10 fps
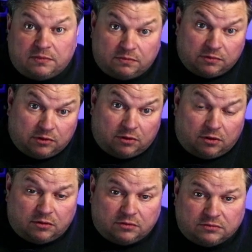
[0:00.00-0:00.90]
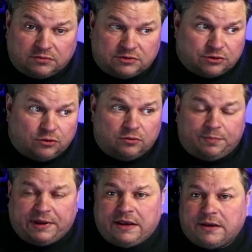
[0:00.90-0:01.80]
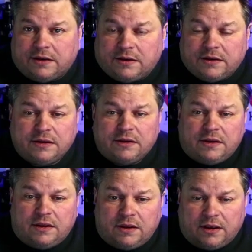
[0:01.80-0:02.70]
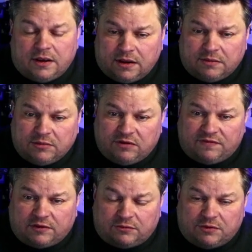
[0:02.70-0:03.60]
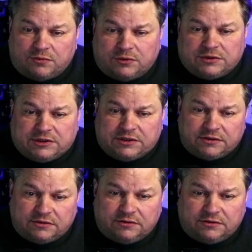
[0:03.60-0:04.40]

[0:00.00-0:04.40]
long tall beaker that you fill with water.